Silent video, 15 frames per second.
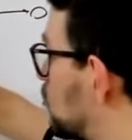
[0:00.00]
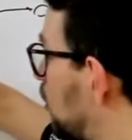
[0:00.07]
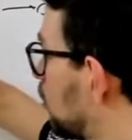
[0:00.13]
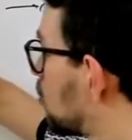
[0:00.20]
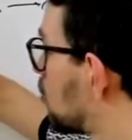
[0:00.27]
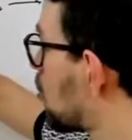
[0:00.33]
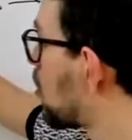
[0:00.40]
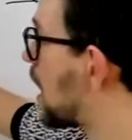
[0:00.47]

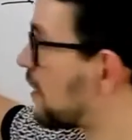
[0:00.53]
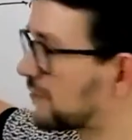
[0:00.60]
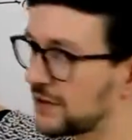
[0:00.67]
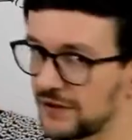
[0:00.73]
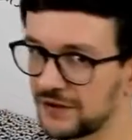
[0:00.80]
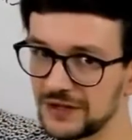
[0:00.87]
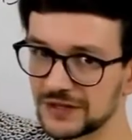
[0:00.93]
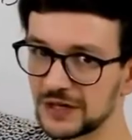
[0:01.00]
will go
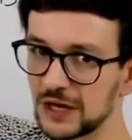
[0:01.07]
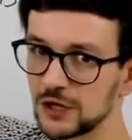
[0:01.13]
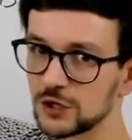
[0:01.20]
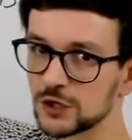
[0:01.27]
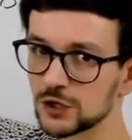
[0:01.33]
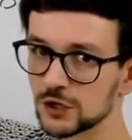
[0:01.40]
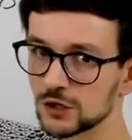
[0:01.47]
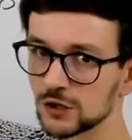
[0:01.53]
after this
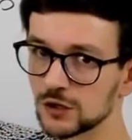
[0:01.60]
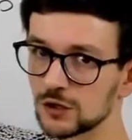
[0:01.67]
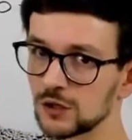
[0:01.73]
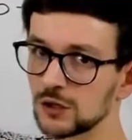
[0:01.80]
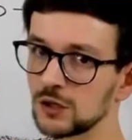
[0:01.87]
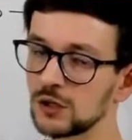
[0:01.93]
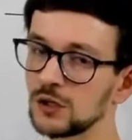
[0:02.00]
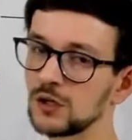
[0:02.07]
edge.
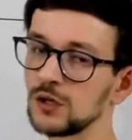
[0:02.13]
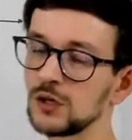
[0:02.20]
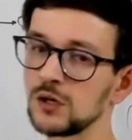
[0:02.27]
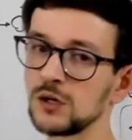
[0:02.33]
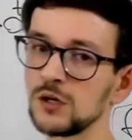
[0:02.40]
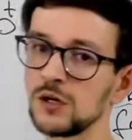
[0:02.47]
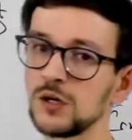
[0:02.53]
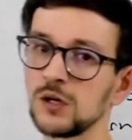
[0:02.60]

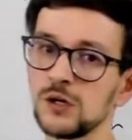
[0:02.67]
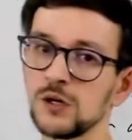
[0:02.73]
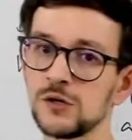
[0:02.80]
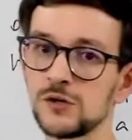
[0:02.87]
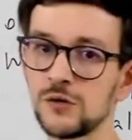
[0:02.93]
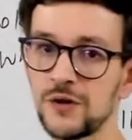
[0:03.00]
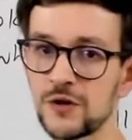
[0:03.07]
So